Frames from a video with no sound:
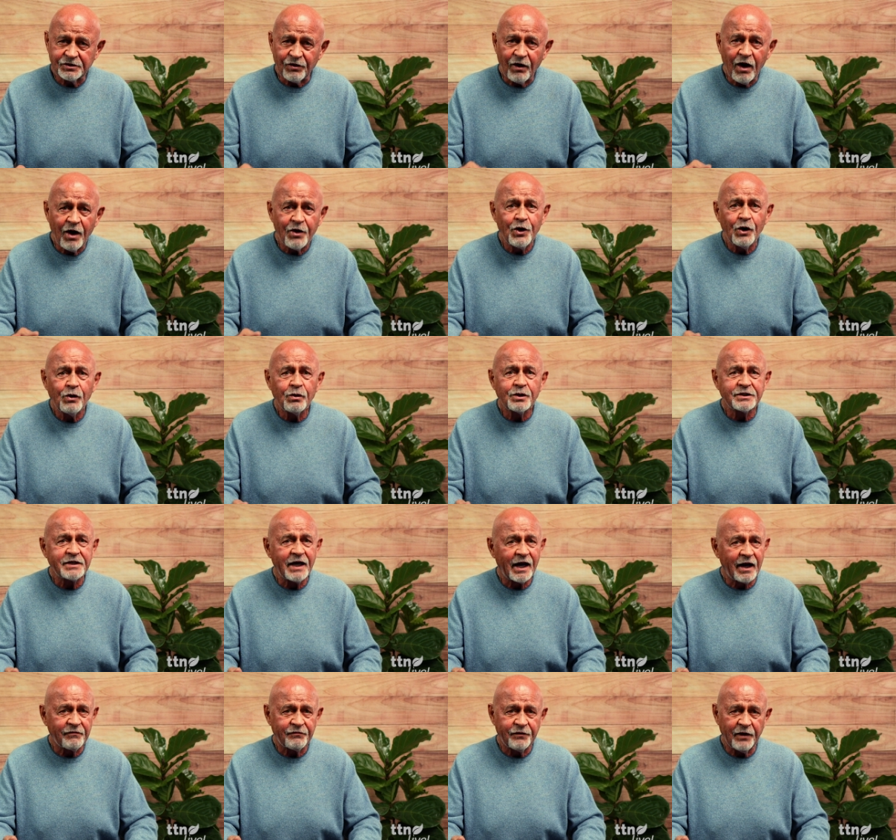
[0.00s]
There are no
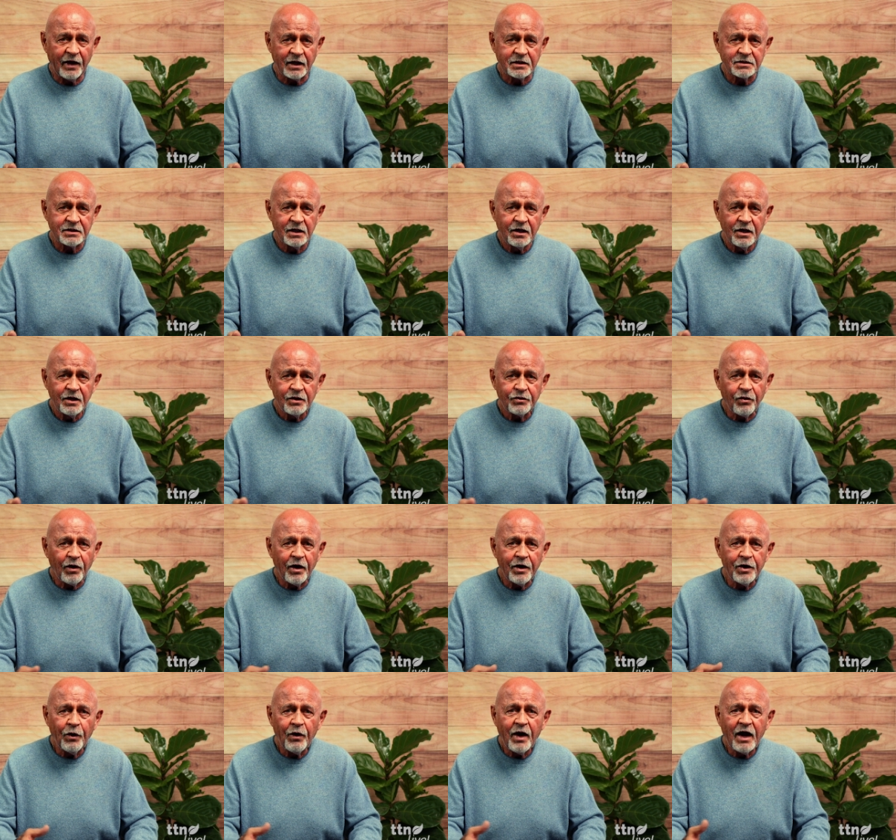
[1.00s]
side effects.
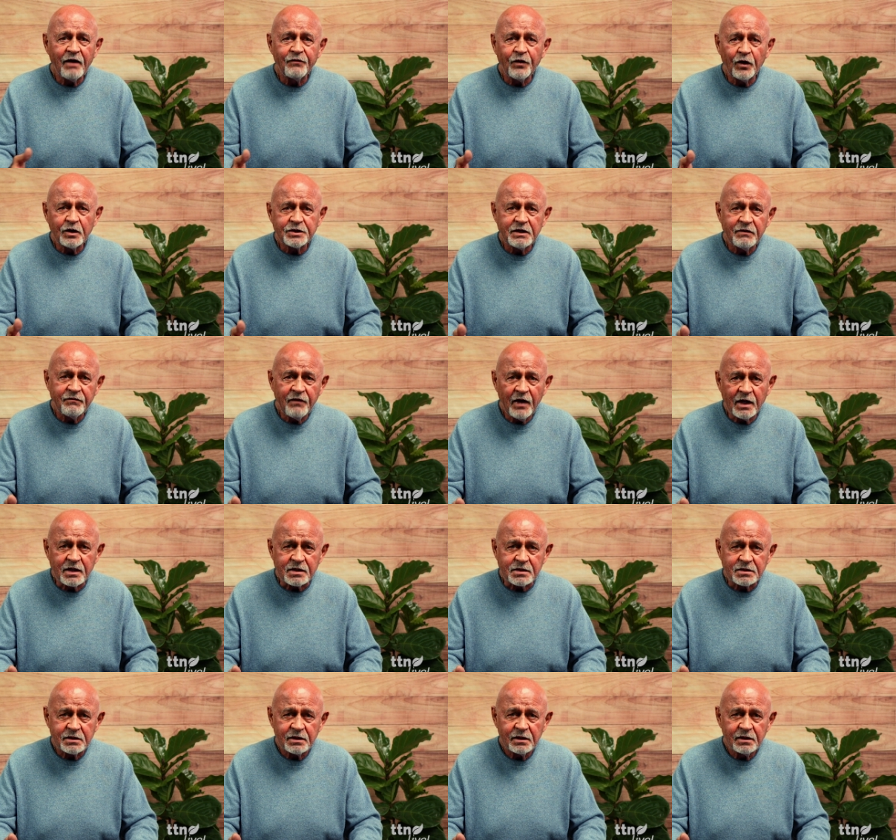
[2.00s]
There are no adverse
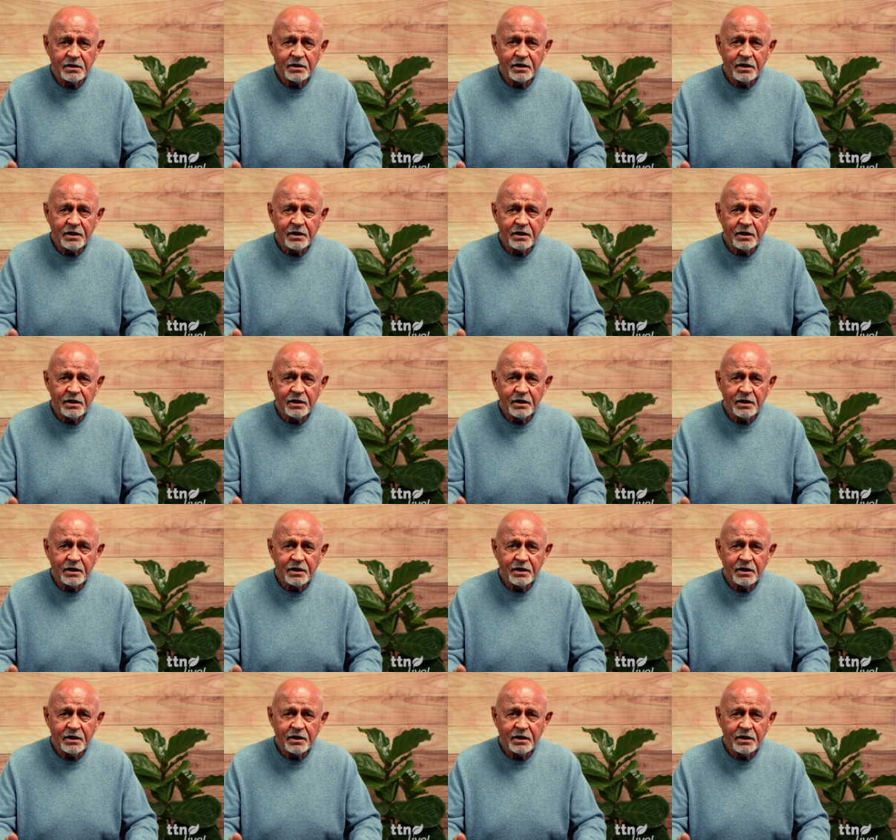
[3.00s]
events.